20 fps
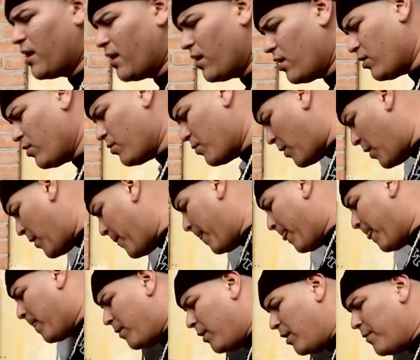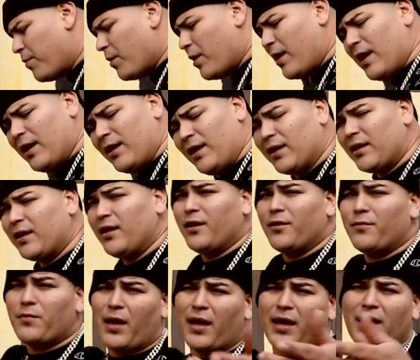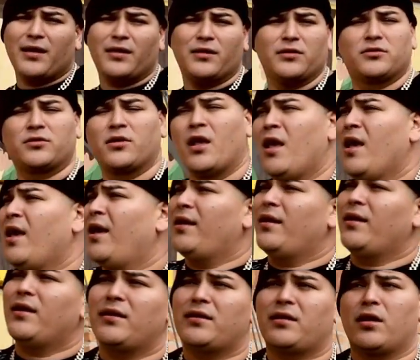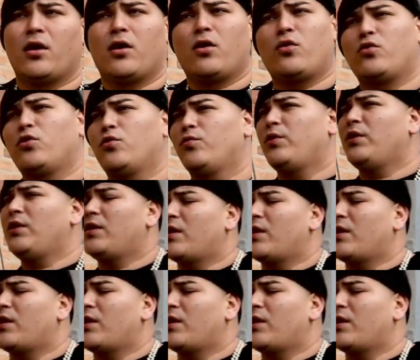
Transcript: time. People hate like it matters. Ain't nothing holding me